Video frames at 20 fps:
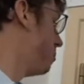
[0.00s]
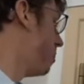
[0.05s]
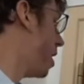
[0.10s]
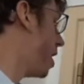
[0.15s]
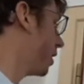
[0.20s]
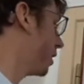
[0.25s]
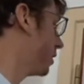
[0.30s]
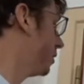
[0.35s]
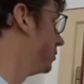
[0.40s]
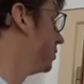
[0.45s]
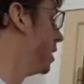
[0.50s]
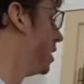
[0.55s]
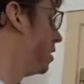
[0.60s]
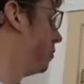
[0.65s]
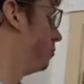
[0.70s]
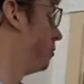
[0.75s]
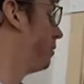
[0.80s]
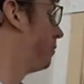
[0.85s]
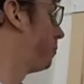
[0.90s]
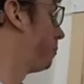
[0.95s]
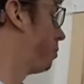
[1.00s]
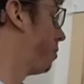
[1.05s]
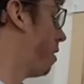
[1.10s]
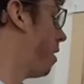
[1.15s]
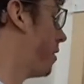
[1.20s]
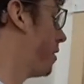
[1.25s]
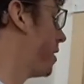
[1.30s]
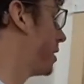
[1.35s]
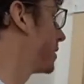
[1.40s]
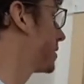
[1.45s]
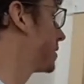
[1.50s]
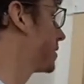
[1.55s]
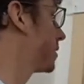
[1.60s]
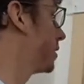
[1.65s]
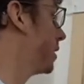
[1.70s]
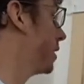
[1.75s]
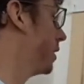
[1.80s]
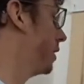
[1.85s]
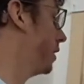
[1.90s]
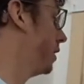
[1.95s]
market with products
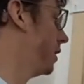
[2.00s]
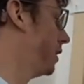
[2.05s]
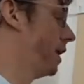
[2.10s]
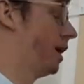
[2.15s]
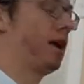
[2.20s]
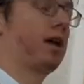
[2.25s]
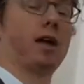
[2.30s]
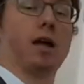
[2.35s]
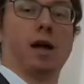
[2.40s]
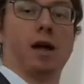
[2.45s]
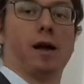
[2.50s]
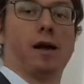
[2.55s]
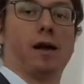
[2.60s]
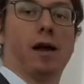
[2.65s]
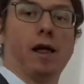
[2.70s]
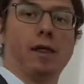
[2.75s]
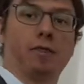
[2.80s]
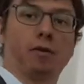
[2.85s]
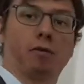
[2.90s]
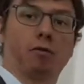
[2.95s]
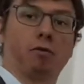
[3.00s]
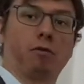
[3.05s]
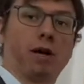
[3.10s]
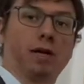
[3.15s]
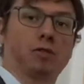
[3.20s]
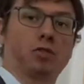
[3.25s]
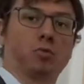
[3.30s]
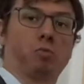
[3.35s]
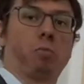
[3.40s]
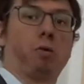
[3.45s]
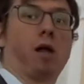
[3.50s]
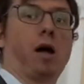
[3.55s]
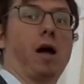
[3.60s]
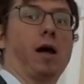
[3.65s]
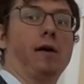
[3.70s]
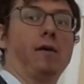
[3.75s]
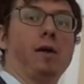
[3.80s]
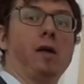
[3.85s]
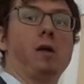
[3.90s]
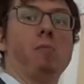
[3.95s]
and the correct
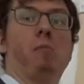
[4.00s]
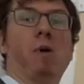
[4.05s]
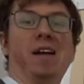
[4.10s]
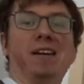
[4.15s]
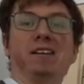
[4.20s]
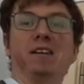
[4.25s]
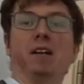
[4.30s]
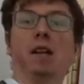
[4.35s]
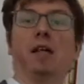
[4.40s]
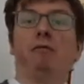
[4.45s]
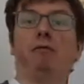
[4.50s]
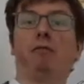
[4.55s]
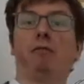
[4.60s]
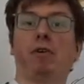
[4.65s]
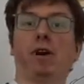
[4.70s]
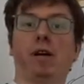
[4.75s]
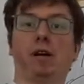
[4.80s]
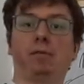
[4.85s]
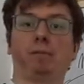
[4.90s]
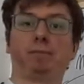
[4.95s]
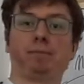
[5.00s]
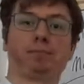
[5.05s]
supply, by delivering